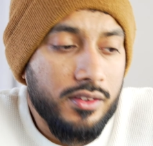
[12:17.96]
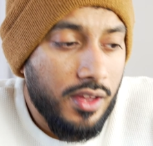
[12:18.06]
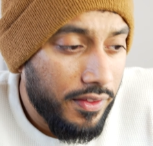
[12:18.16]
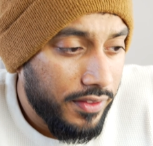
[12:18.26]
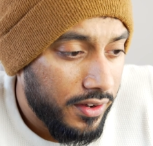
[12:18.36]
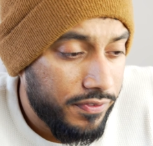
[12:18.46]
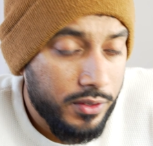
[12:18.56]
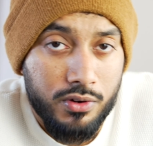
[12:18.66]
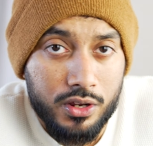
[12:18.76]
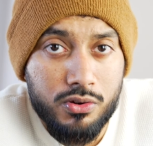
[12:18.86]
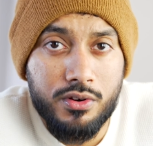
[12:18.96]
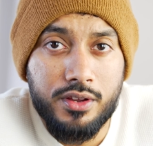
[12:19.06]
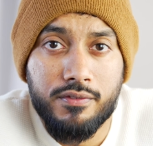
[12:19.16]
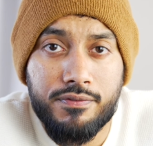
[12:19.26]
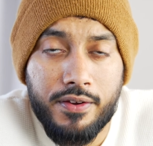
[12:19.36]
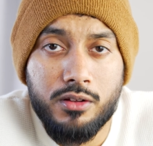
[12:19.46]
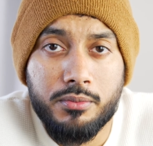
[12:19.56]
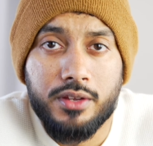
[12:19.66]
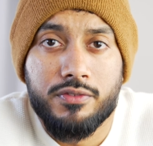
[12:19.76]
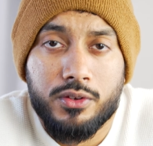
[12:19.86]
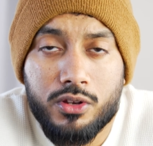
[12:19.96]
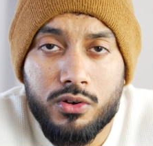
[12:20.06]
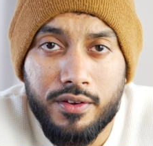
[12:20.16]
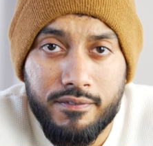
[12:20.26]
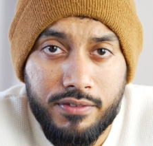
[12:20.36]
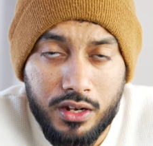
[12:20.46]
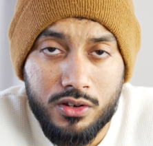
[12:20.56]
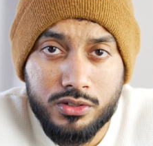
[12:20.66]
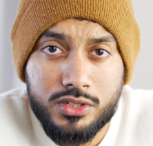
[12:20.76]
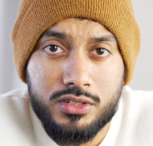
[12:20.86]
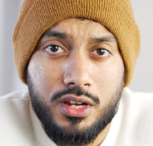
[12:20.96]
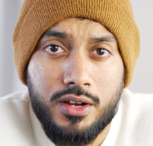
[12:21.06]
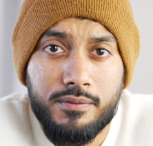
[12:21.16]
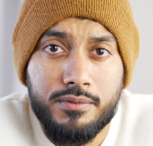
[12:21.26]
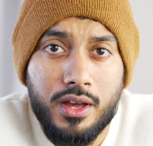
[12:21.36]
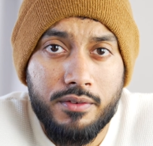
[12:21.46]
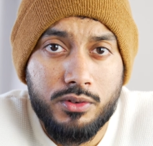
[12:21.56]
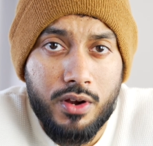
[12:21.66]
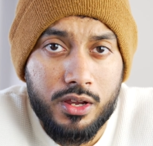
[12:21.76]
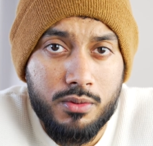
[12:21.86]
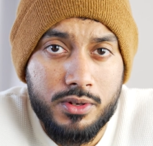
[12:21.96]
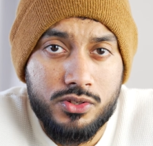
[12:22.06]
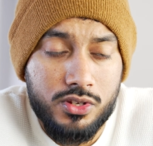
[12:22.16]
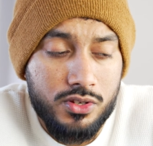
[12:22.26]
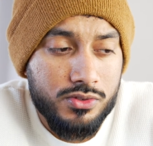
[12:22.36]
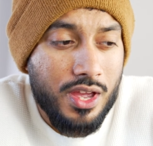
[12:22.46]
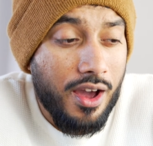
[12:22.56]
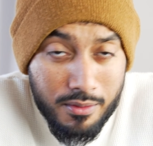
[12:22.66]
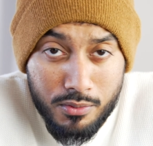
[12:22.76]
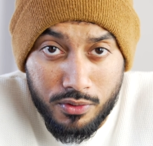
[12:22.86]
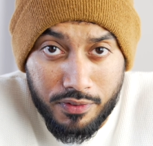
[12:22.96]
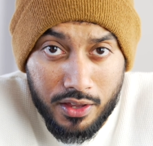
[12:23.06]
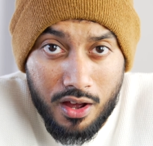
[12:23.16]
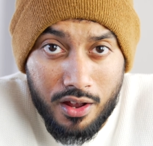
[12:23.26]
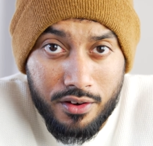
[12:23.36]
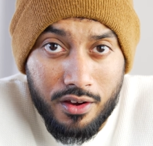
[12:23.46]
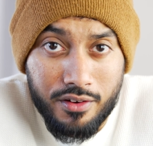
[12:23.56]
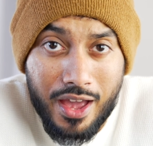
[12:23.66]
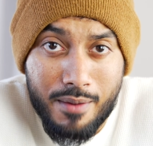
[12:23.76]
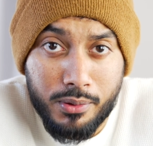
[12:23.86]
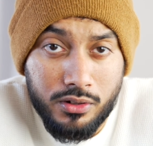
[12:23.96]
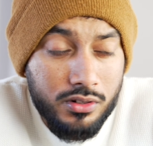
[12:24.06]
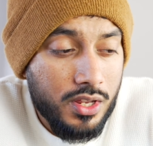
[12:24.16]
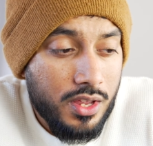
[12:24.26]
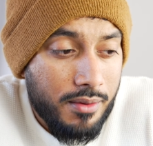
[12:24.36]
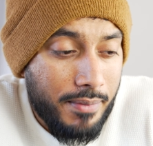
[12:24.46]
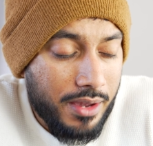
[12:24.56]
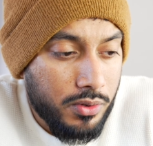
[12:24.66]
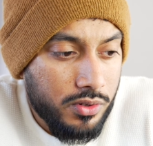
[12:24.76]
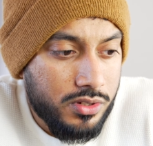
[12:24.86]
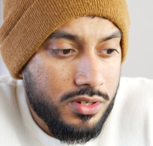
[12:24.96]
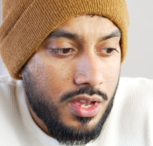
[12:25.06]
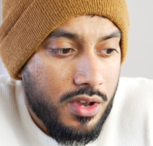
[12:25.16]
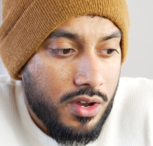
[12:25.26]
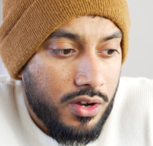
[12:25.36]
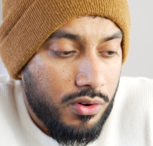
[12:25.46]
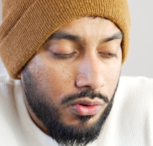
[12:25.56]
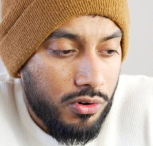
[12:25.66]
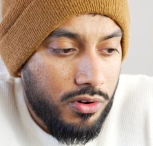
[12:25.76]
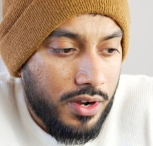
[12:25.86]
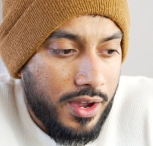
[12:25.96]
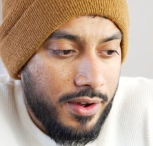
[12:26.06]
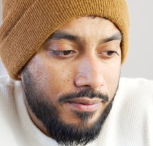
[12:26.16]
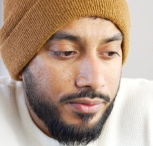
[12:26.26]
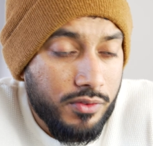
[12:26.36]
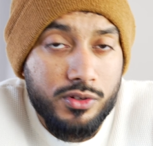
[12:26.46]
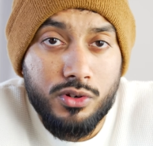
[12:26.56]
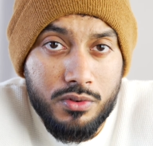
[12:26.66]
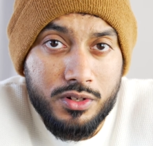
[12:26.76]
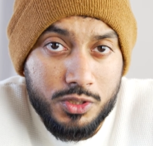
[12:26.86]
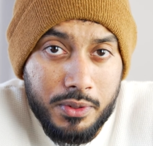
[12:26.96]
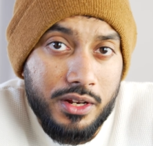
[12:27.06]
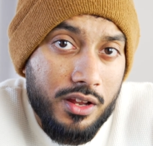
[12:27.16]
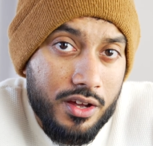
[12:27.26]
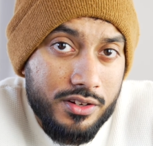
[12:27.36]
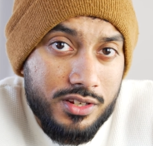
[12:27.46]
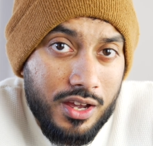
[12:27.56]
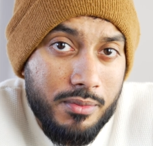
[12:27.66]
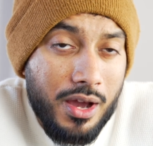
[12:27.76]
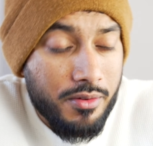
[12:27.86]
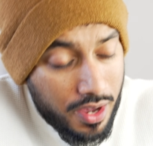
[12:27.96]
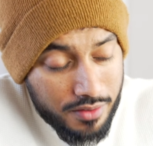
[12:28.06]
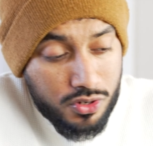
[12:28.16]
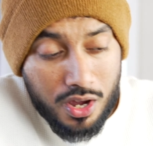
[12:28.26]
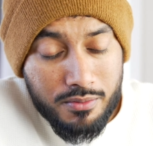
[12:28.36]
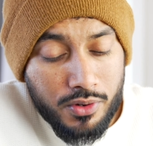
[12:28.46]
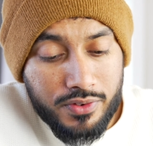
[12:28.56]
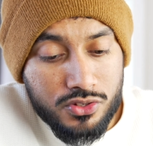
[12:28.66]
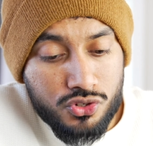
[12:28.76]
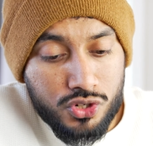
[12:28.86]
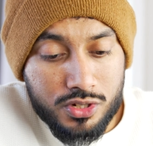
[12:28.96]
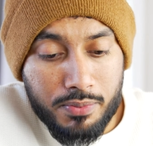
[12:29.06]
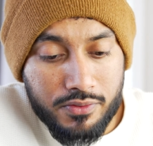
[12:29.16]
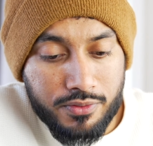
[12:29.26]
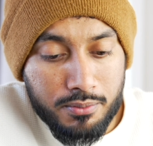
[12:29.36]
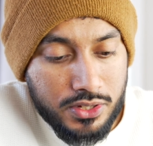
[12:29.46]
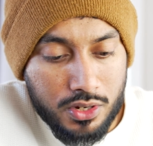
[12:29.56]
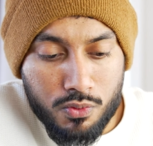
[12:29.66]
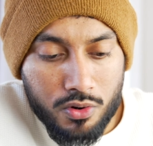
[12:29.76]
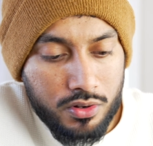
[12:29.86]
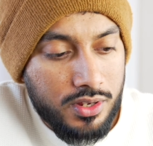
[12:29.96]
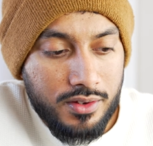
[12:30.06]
And then if you're recording film, if you're recording videos, I would recommend to use iMovie on Apple MacBooks. Or if you don't want to spend a lot of time, iMovie is just a basic one.